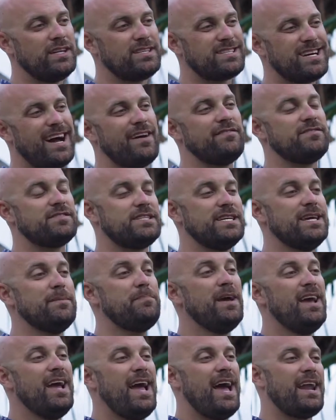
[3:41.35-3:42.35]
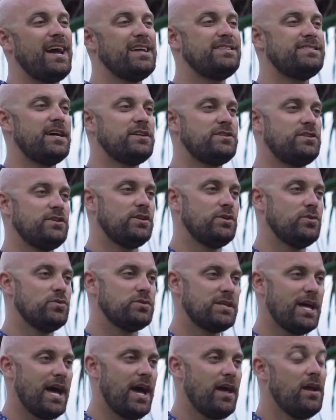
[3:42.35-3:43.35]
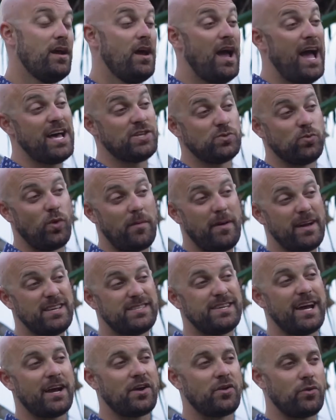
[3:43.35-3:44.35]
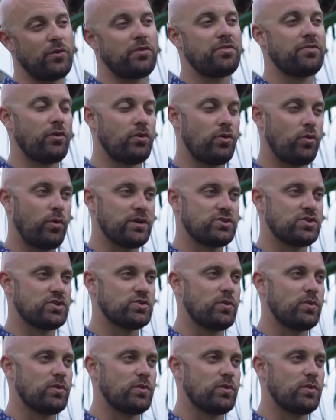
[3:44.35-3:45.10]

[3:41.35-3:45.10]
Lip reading: dives deep, and I tend to use that as one of my second or third questions,